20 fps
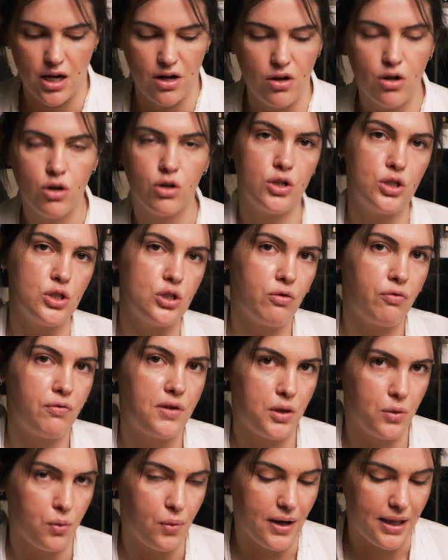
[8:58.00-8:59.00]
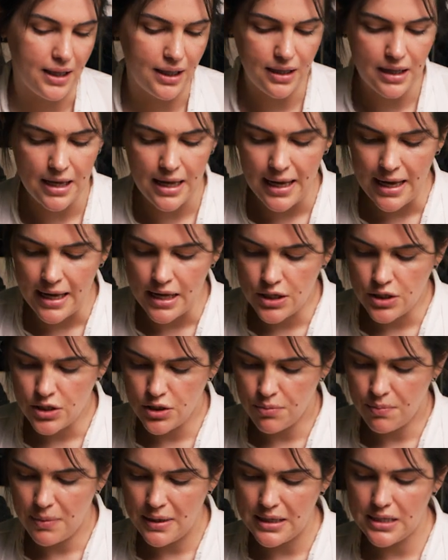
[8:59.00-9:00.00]
not going to fit well.
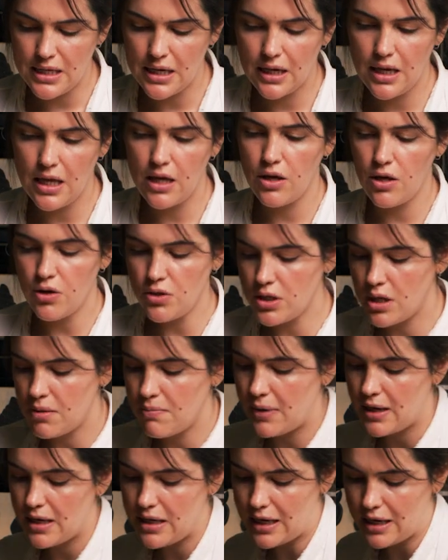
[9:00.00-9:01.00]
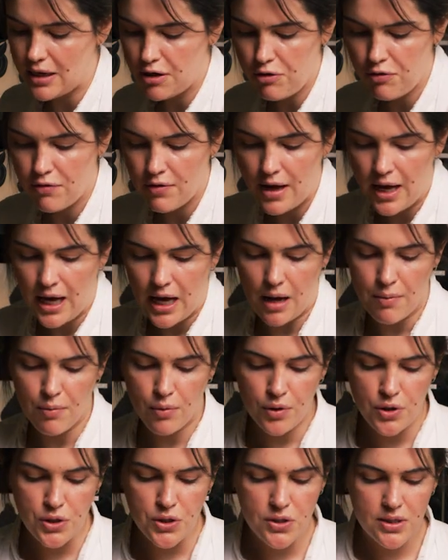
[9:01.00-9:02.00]
So basically, using my knife, I'm
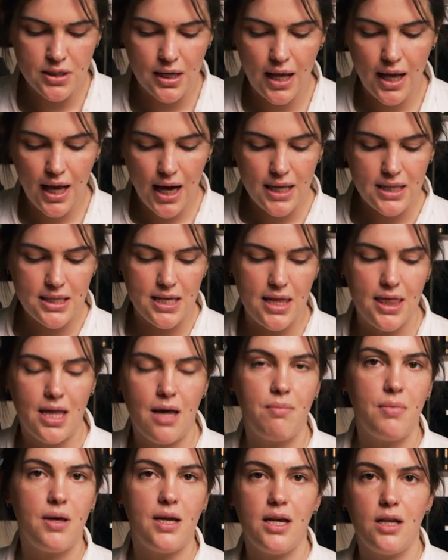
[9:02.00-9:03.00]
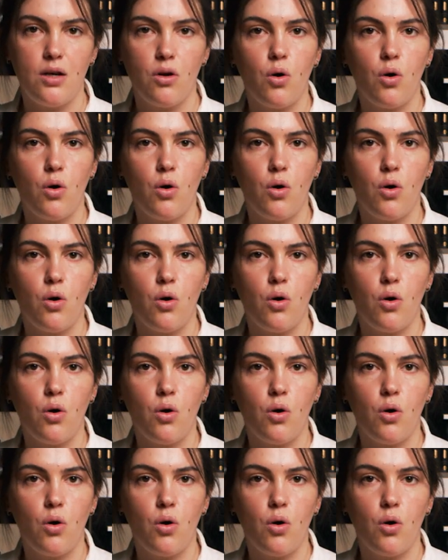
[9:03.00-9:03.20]
going to start cutting them in